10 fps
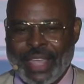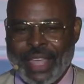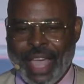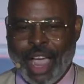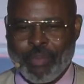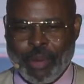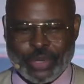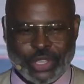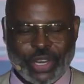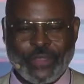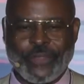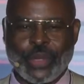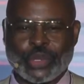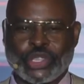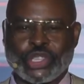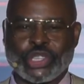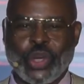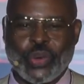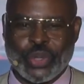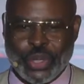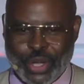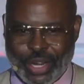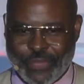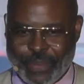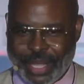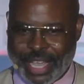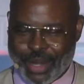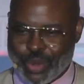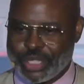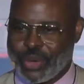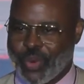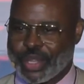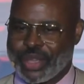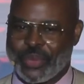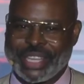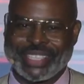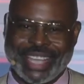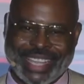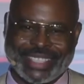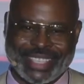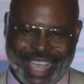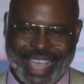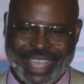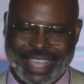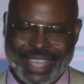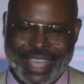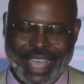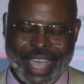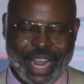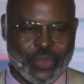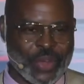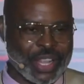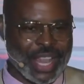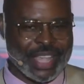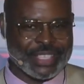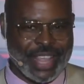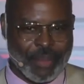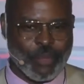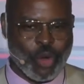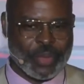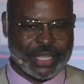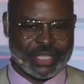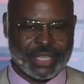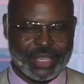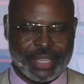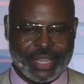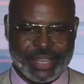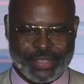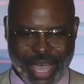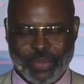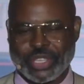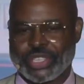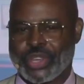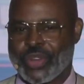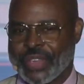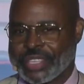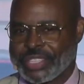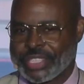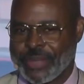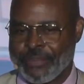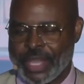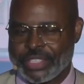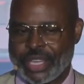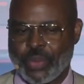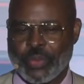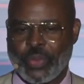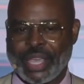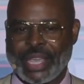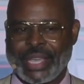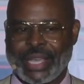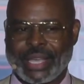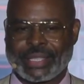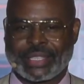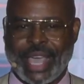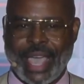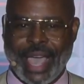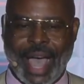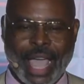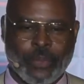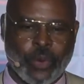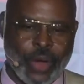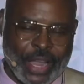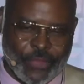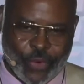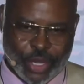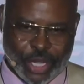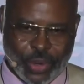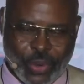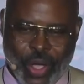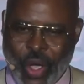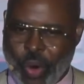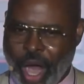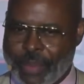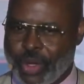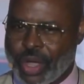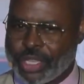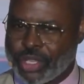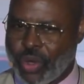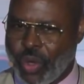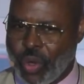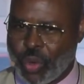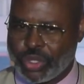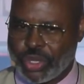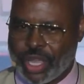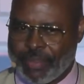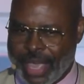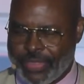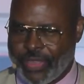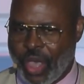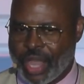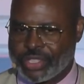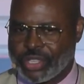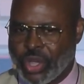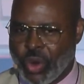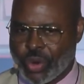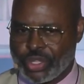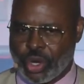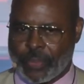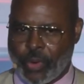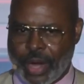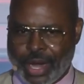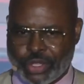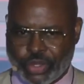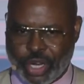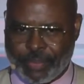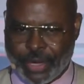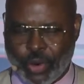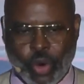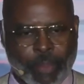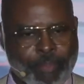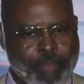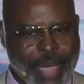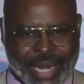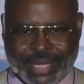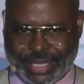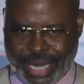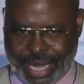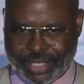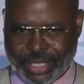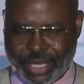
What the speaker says: our members are going to feel so good from the energy work that we did today. And I realized in that moment, that was service. See, when we say, I pray for you, or I'm going to hold you in my thoughts, or do a prayer treatment, or meditate,